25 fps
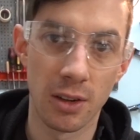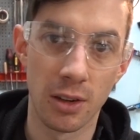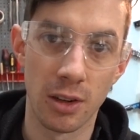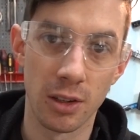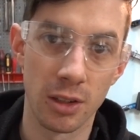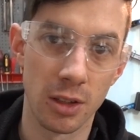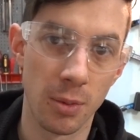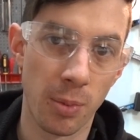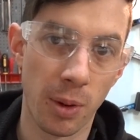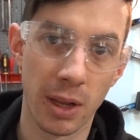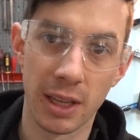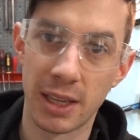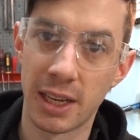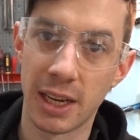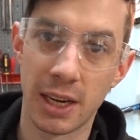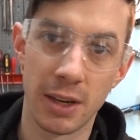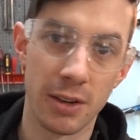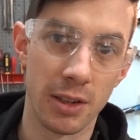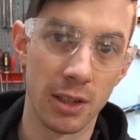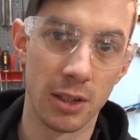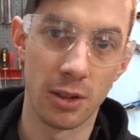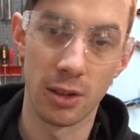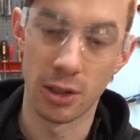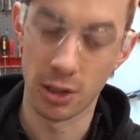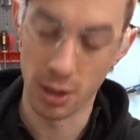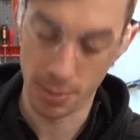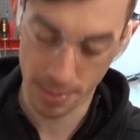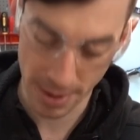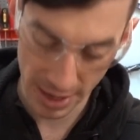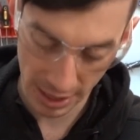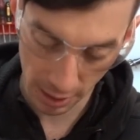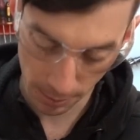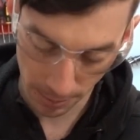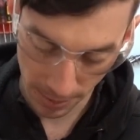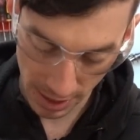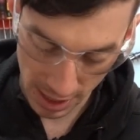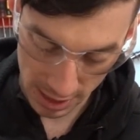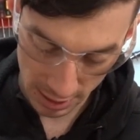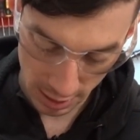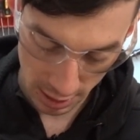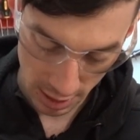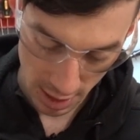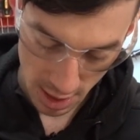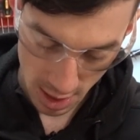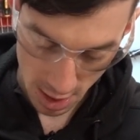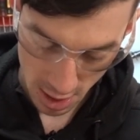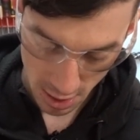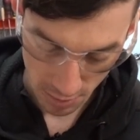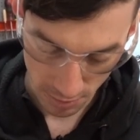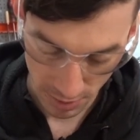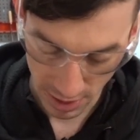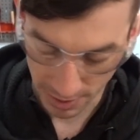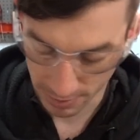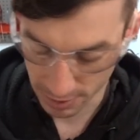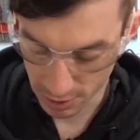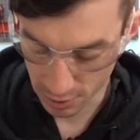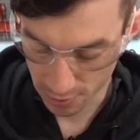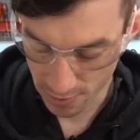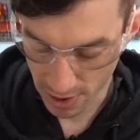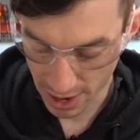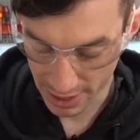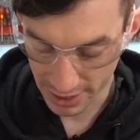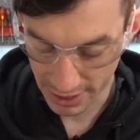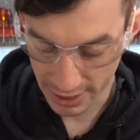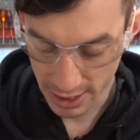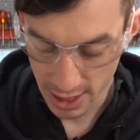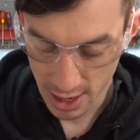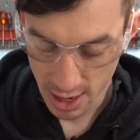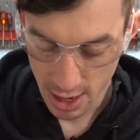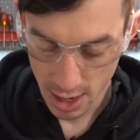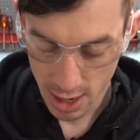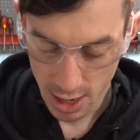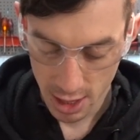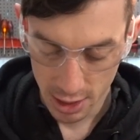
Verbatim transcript: or your play carrier or your battle belt, whatever you're running.